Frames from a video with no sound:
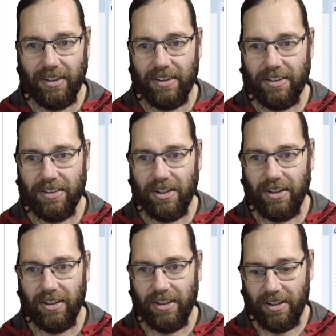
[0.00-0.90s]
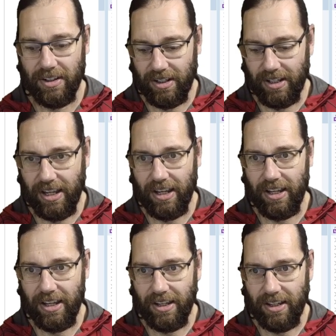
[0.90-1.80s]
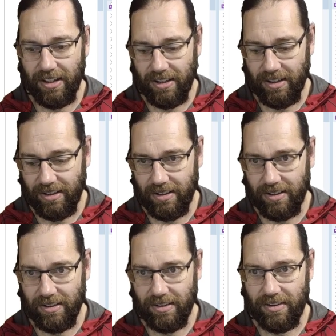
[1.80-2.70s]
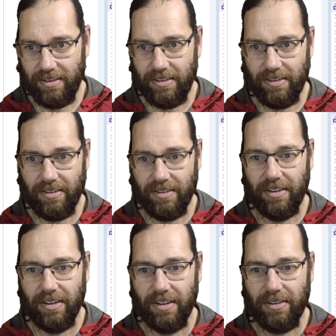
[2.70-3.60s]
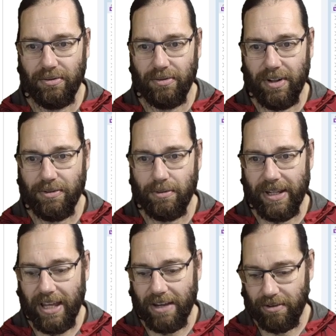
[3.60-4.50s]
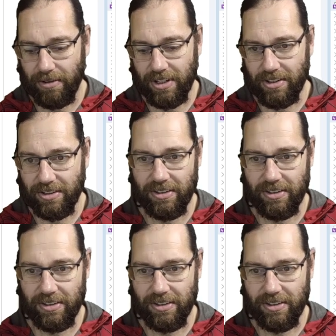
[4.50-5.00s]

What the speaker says: So I can reformat that, for instance.